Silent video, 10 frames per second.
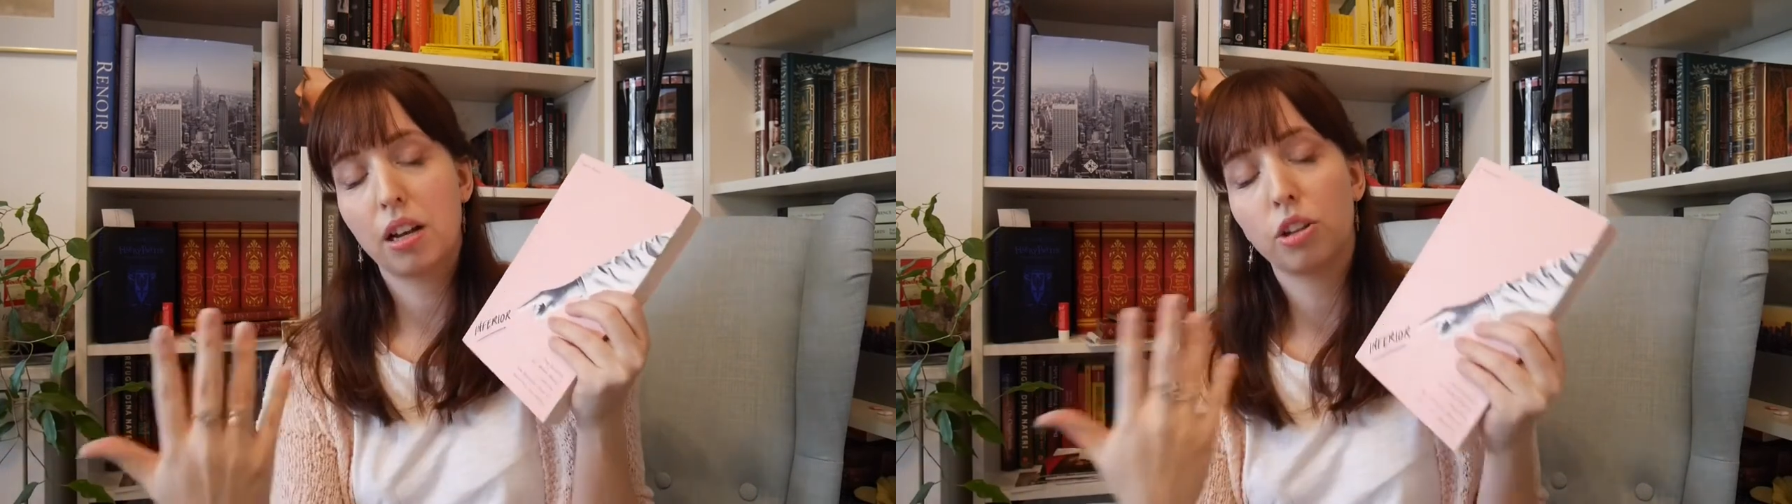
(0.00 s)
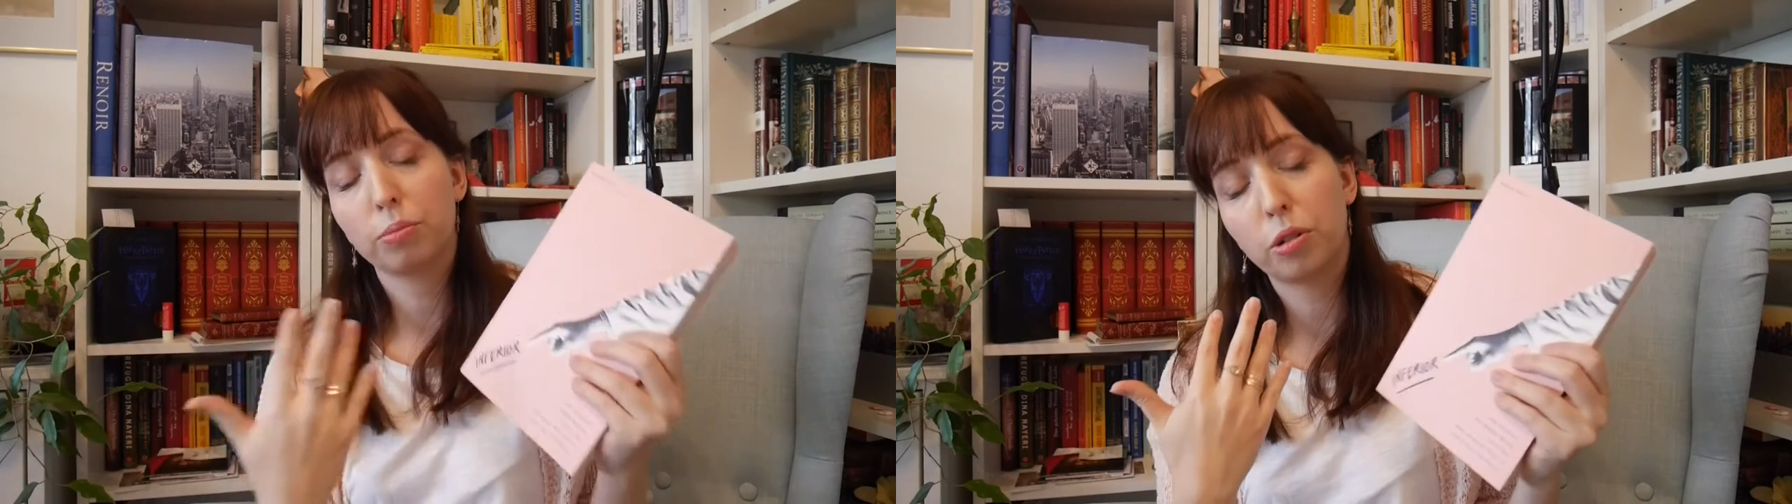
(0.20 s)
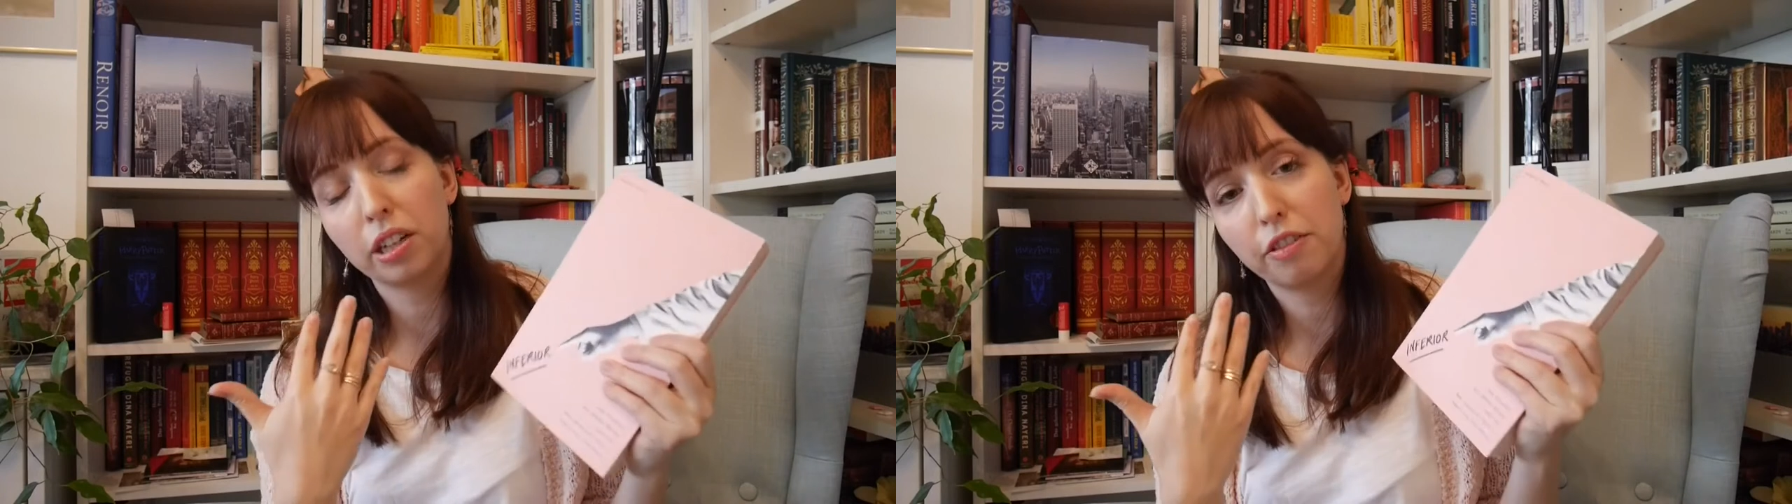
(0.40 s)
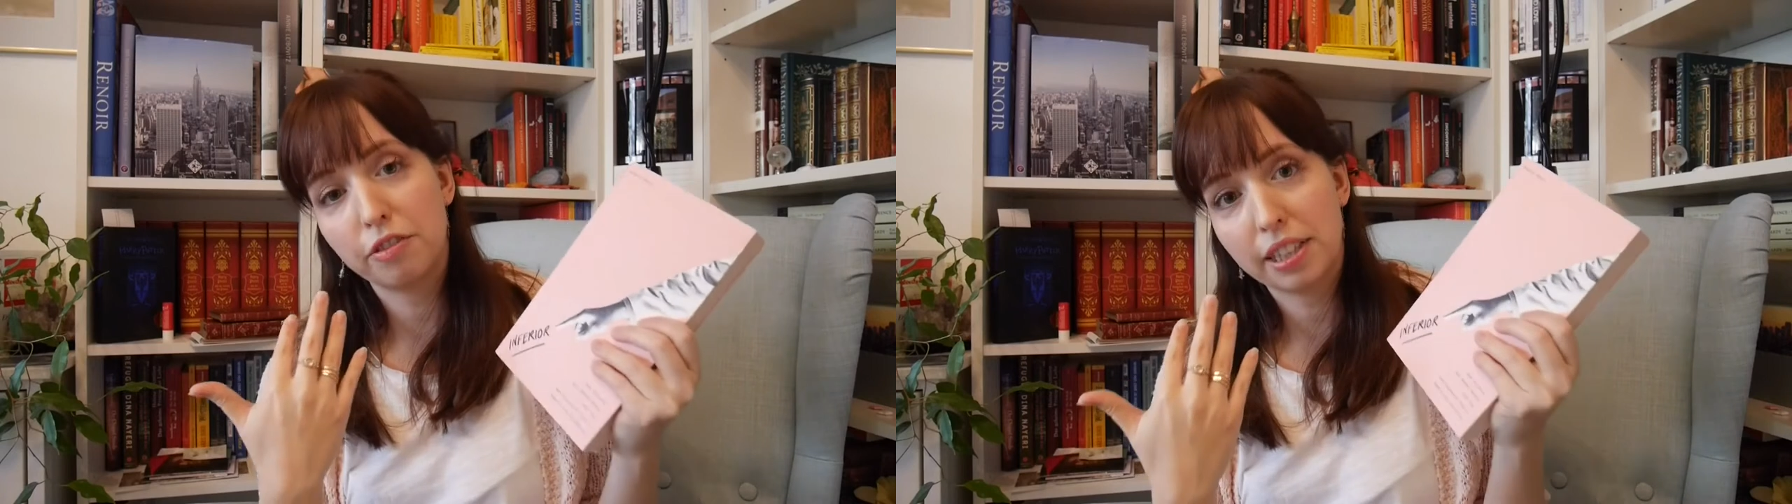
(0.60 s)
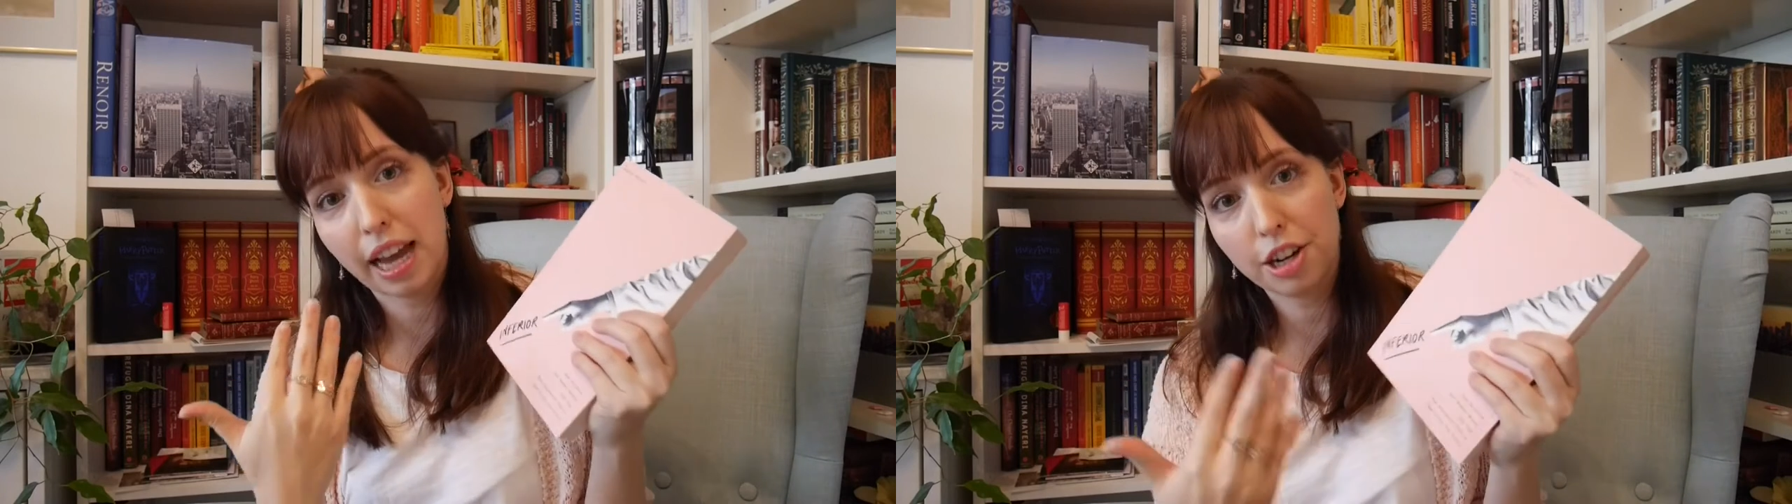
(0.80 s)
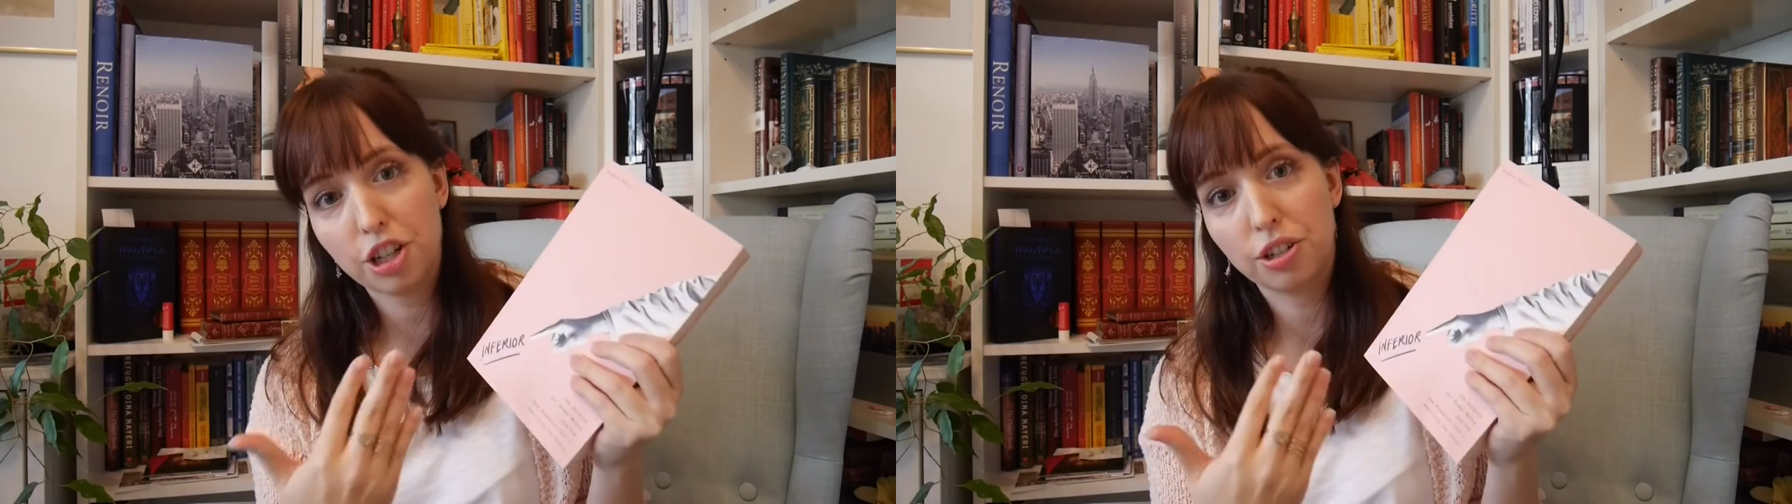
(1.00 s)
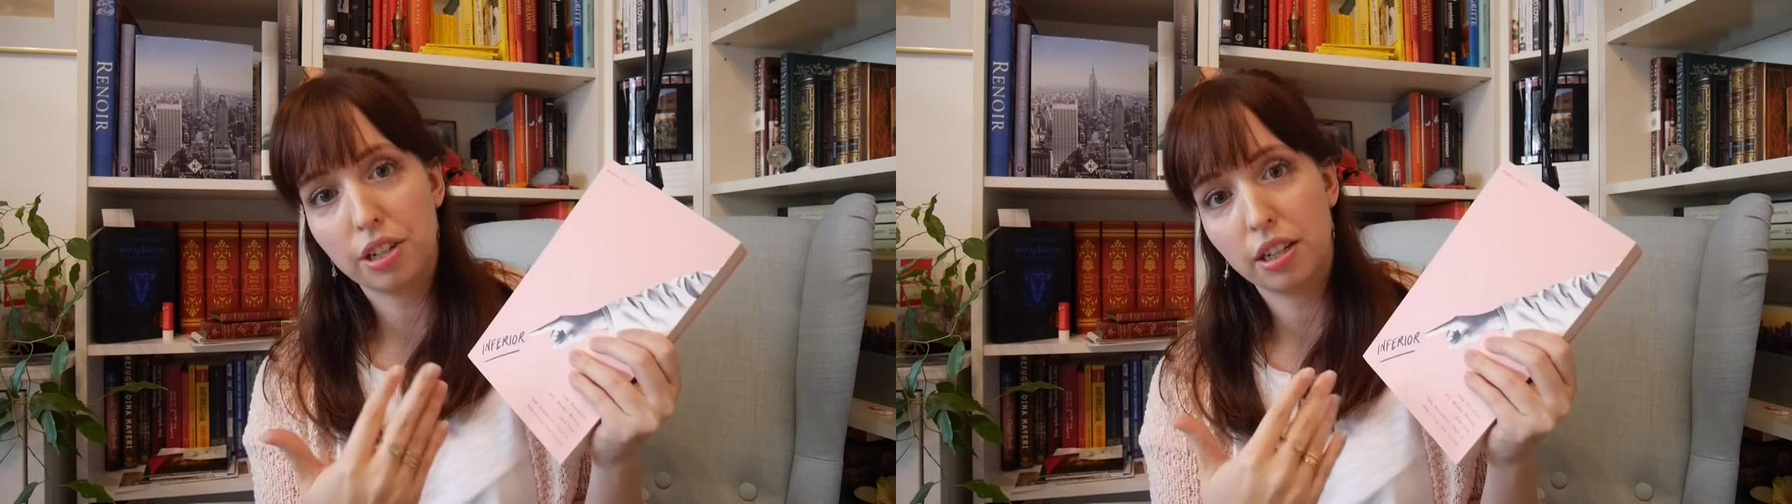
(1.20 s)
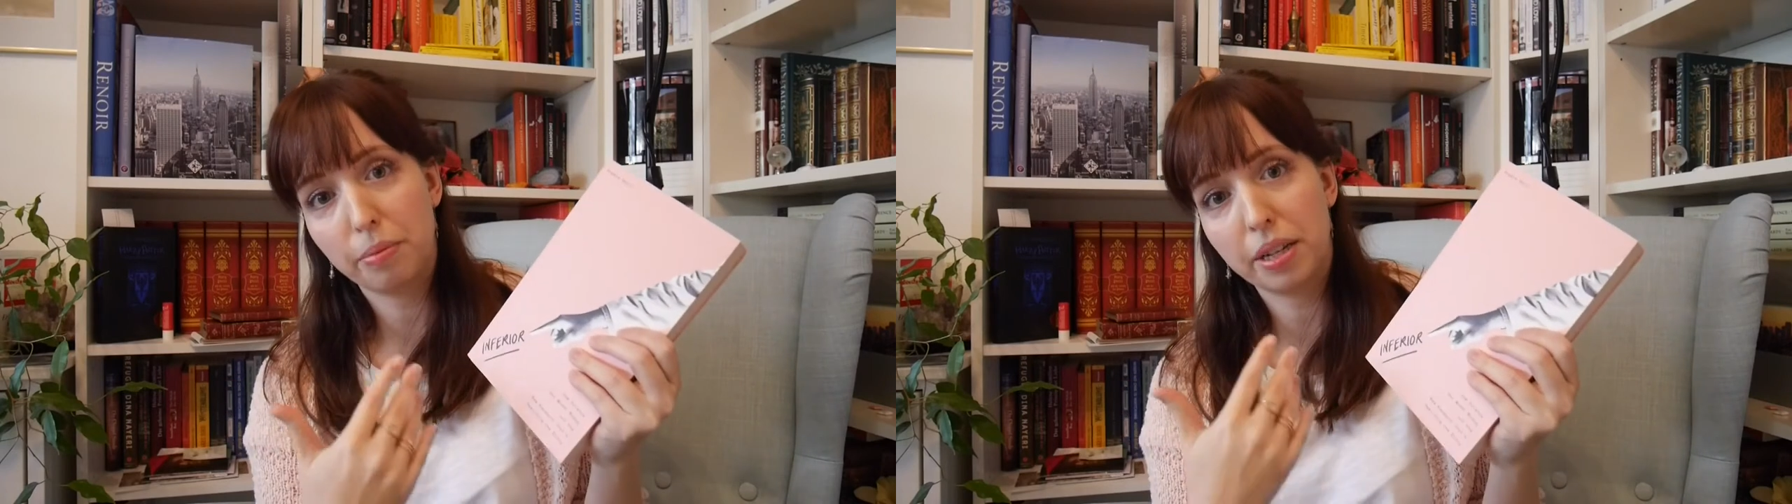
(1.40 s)
a lot more attention
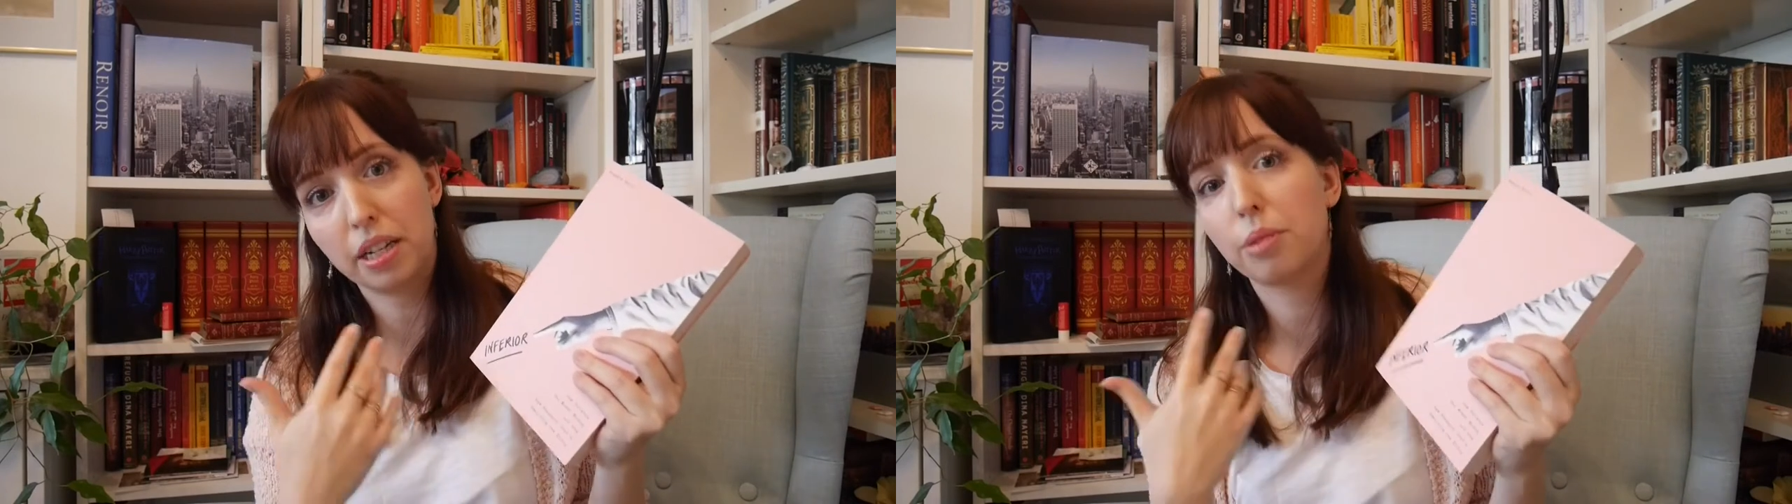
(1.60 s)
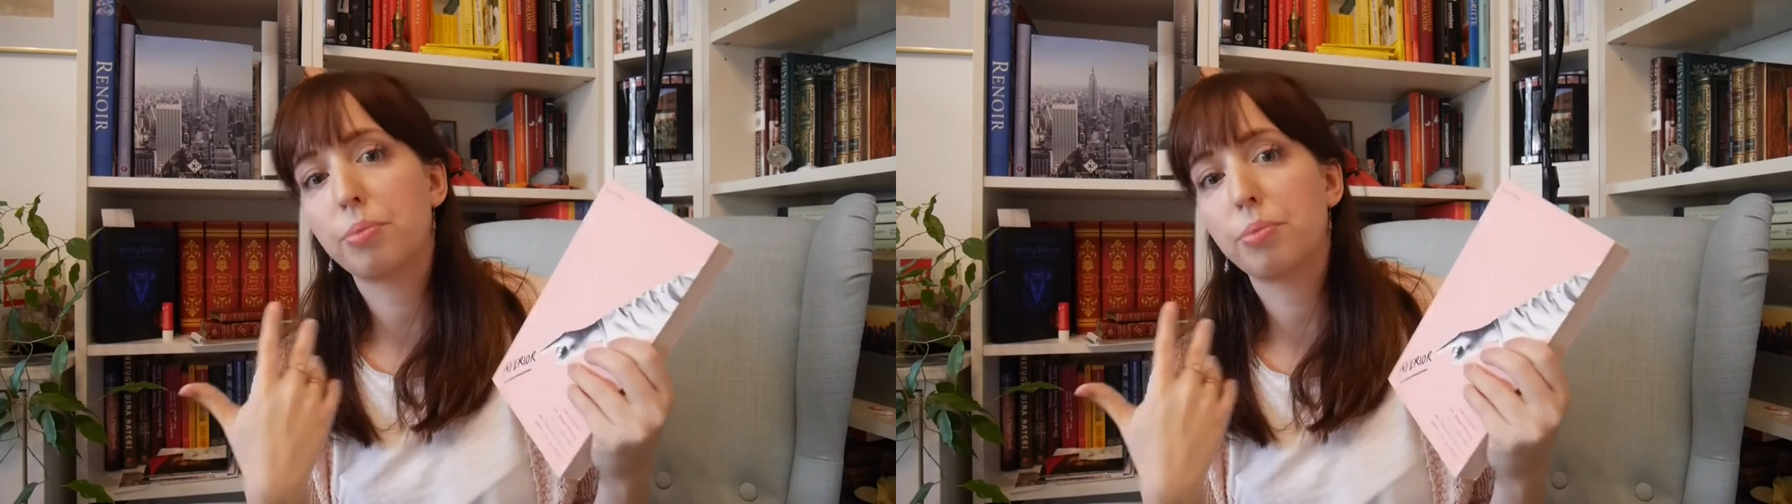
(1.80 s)
in the media